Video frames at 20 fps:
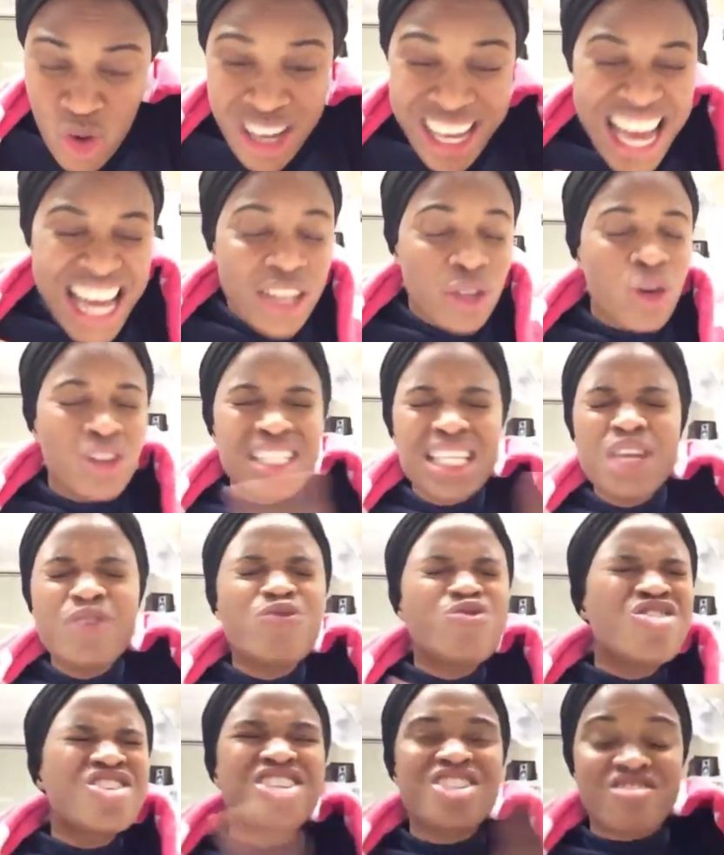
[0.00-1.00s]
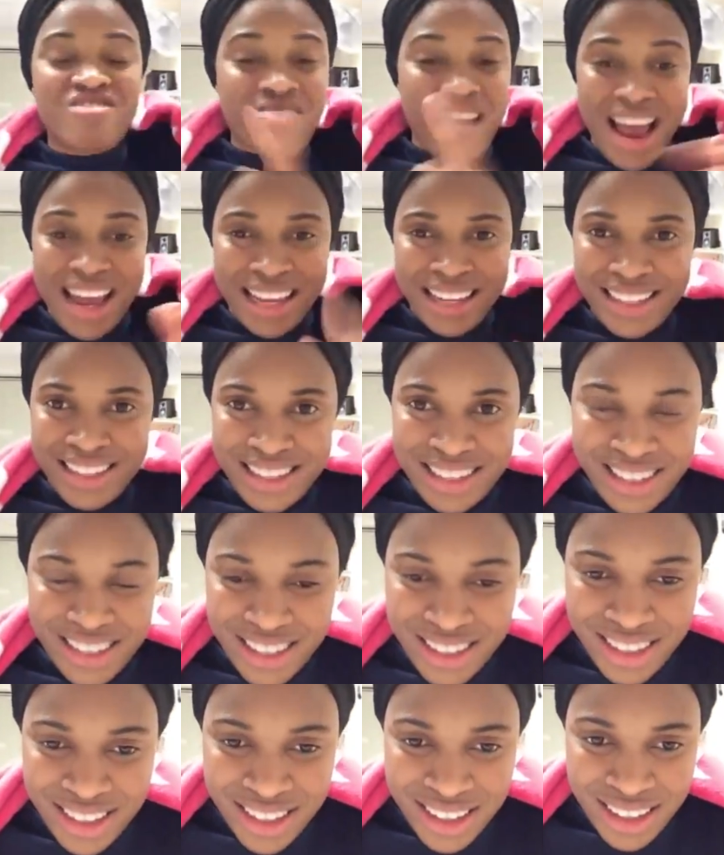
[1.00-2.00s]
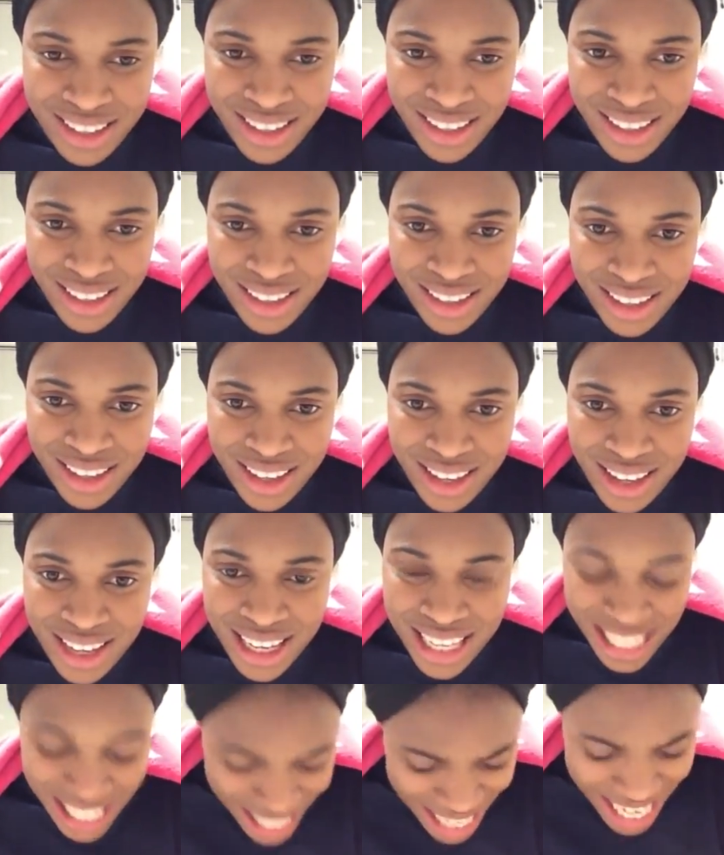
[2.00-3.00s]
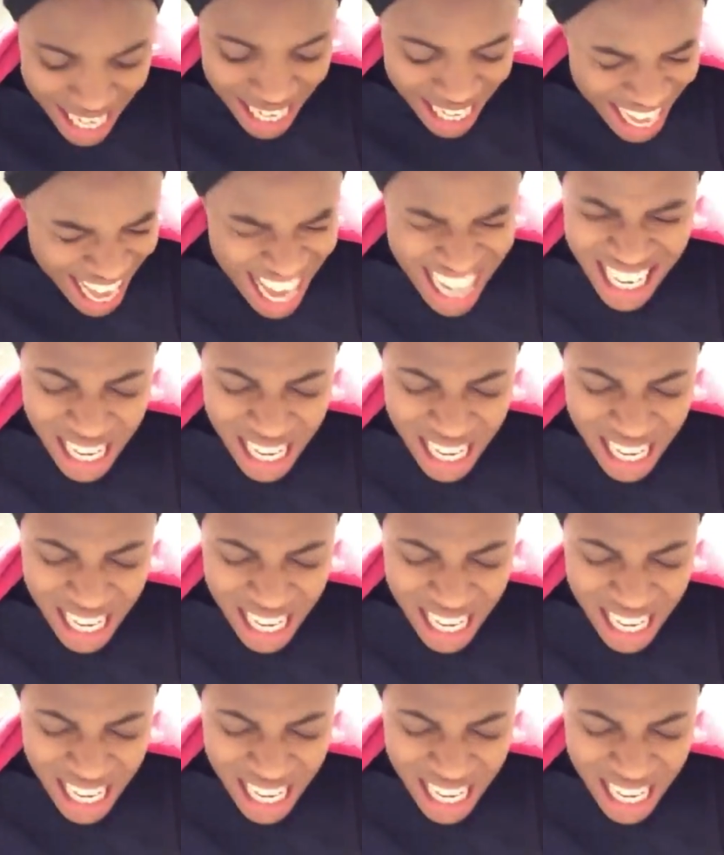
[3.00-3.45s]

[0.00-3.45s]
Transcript: you cannot even try it